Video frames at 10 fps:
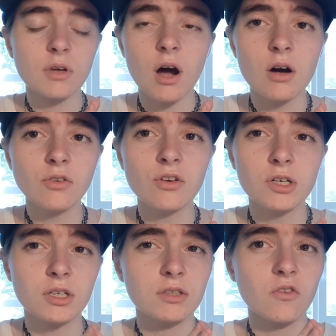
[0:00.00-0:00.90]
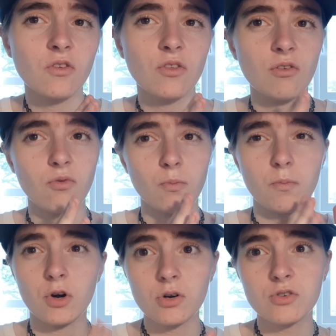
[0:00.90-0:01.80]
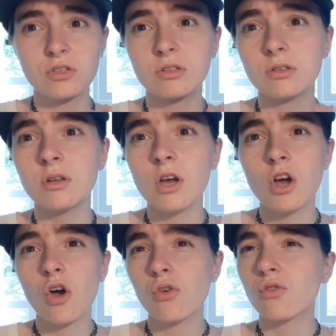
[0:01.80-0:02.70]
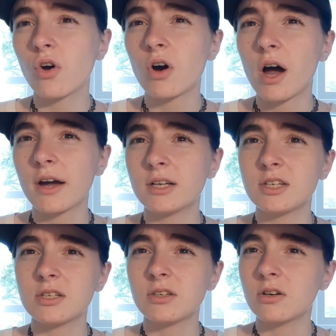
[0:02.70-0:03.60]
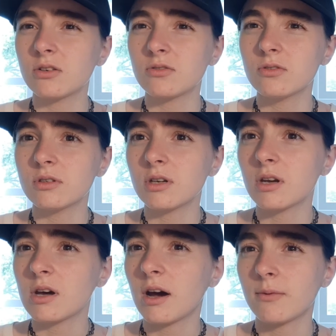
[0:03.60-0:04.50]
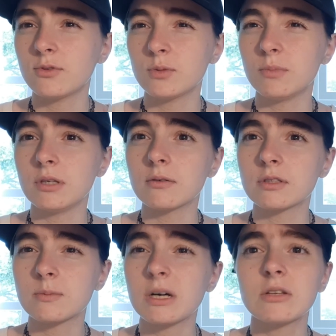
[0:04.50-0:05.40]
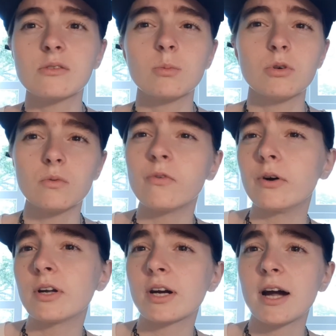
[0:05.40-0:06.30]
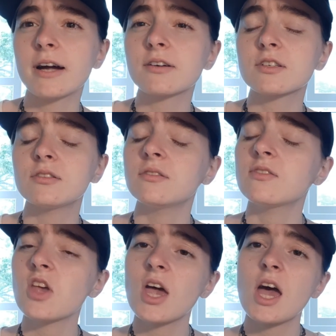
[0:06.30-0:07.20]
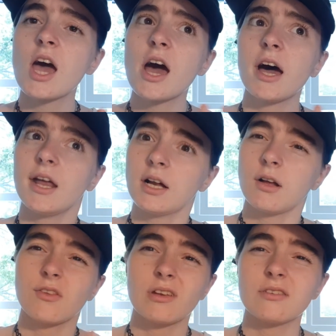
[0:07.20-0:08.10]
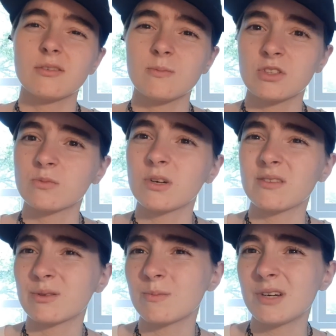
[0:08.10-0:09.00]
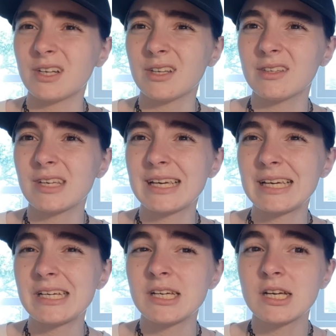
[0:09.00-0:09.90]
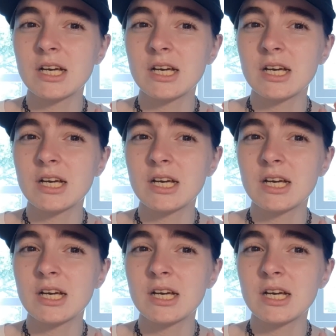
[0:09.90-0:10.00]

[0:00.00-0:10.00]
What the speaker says: alter is a different person, so I don't have to be responsible for their actions, and a system responsibility